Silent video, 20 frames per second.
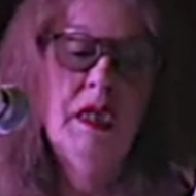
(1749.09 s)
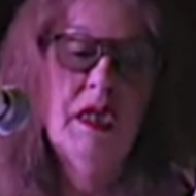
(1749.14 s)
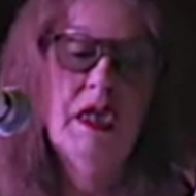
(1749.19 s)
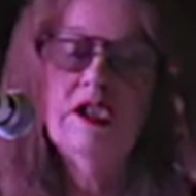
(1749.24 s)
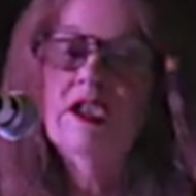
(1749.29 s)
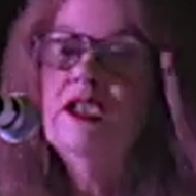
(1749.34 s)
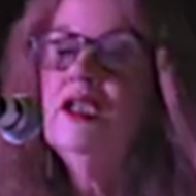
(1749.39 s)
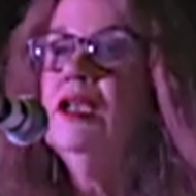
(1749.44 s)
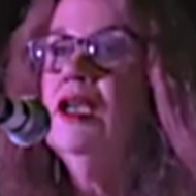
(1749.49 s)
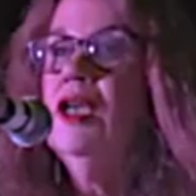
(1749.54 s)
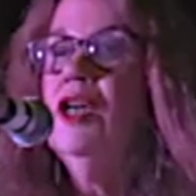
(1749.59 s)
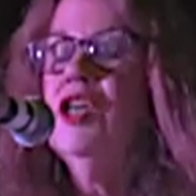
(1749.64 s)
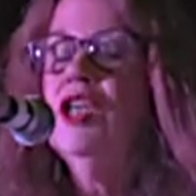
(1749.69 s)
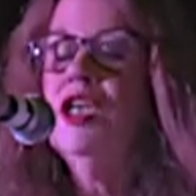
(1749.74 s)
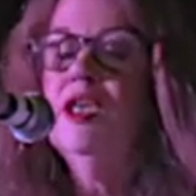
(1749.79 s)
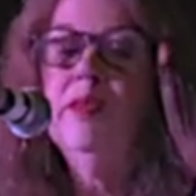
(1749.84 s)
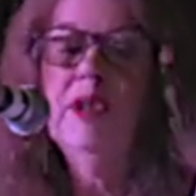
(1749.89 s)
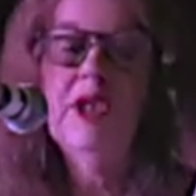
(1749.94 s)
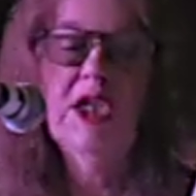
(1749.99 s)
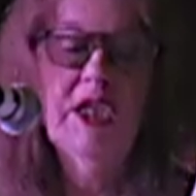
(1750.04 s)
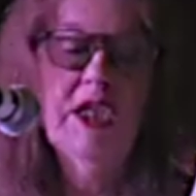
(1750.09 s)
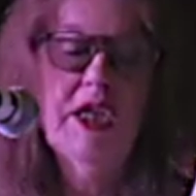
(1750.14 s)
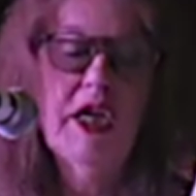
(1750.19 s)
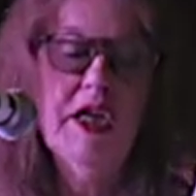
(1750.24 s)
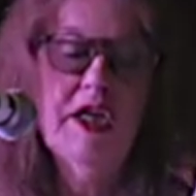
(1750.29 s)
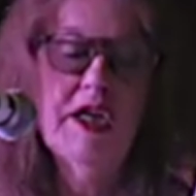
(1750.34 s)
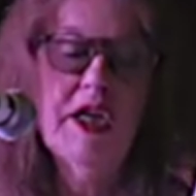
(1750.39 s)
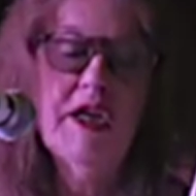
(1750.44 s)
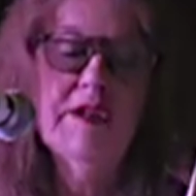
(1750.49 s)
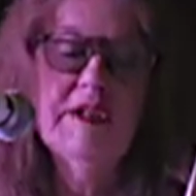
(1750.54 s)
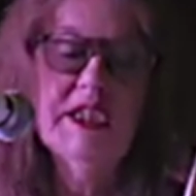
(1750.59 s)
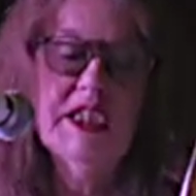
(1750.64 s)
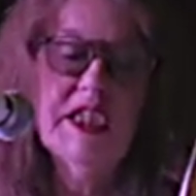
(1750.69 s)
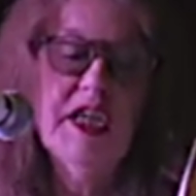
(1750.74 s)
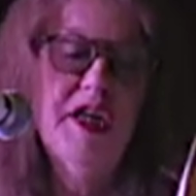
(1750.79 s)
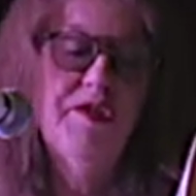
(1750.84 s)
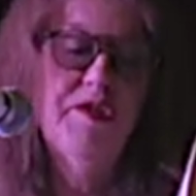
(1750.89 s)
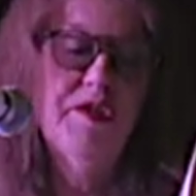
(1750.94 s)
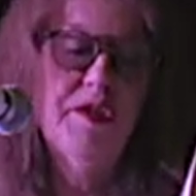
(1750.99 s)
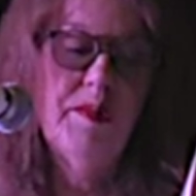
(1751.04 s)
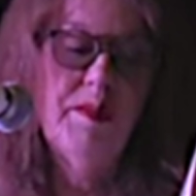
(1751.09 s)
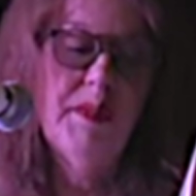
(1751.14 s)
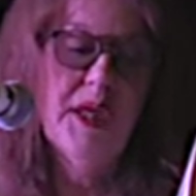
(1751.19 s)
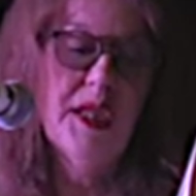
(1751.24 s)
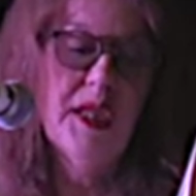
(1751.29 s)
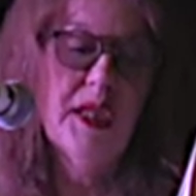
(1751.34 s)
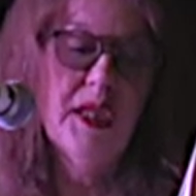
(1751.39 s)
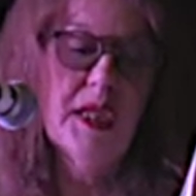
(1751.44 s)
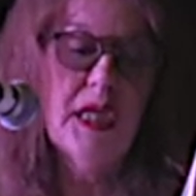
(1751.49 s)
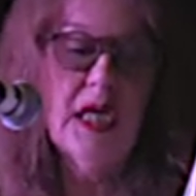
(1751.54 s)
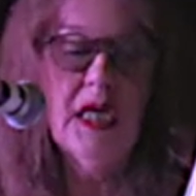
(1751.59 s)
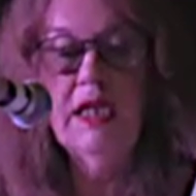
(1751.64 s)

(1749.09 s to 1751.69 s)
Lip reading: I didn't know anybody there, and I was there for a month.